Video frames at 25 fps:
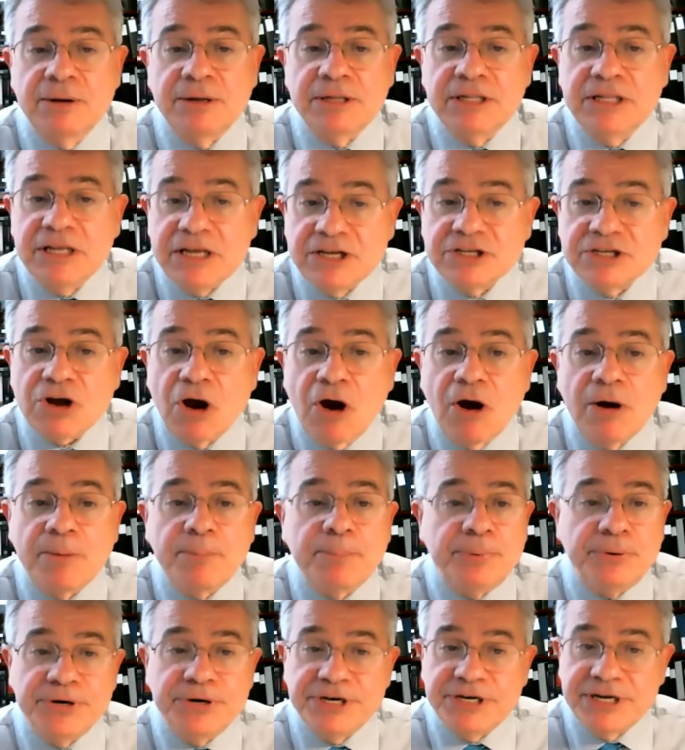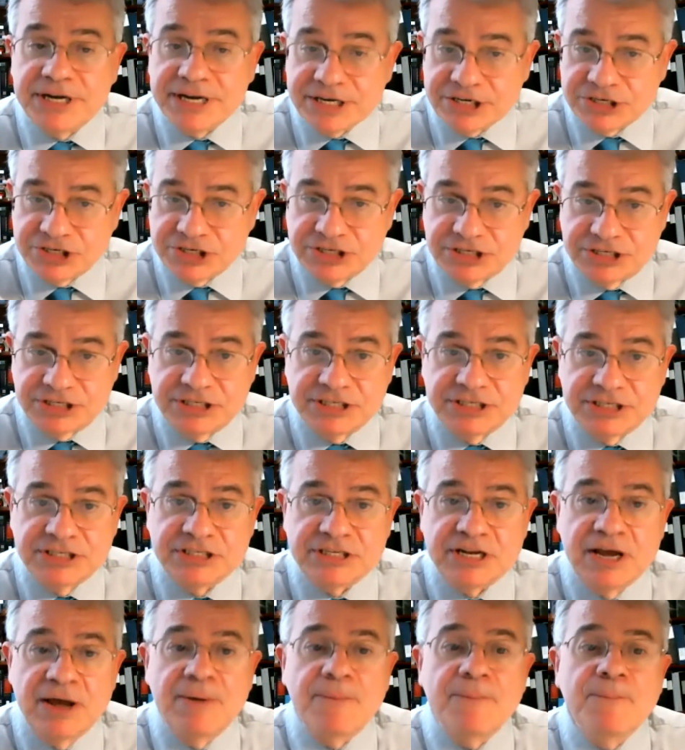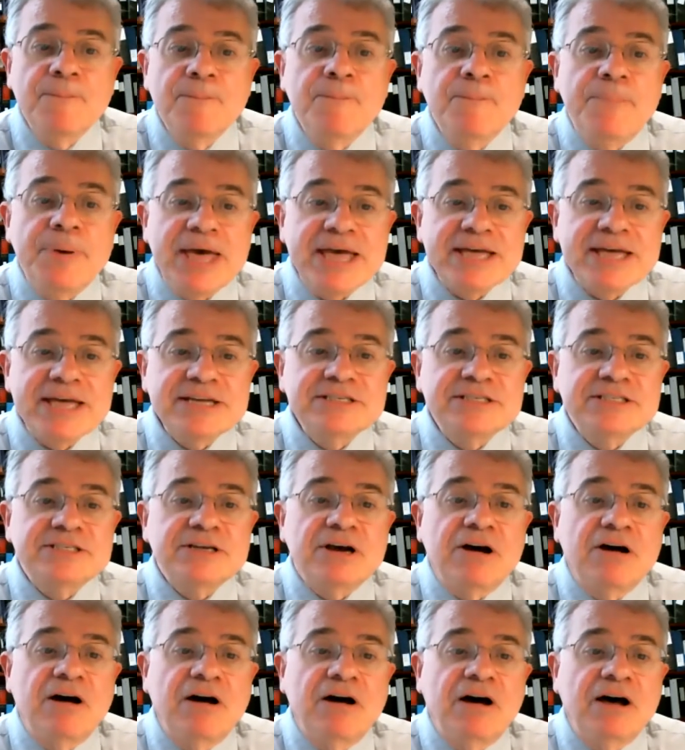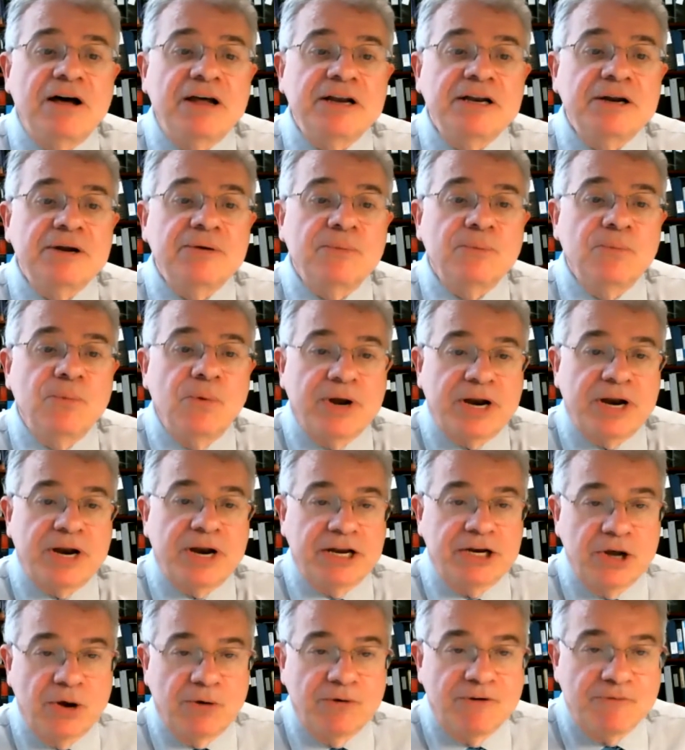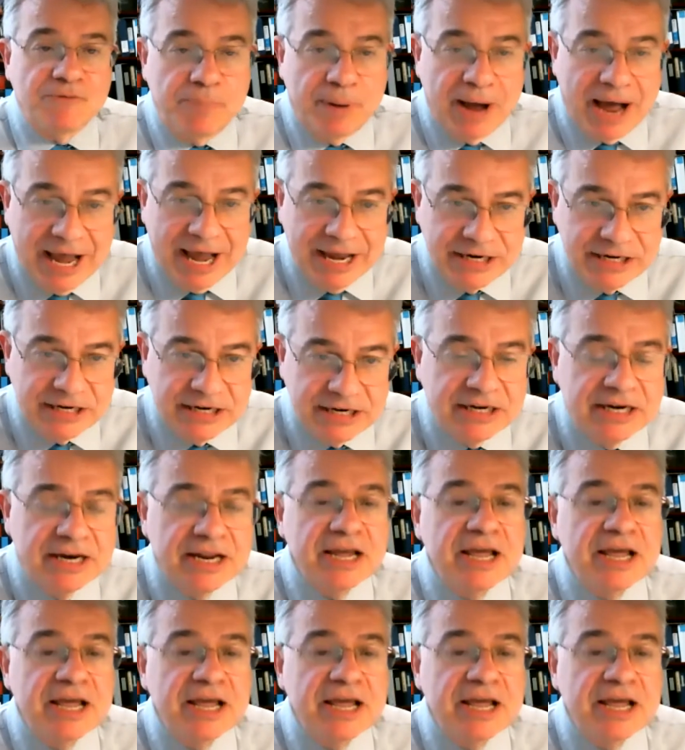these are predictions based on what I know of Biden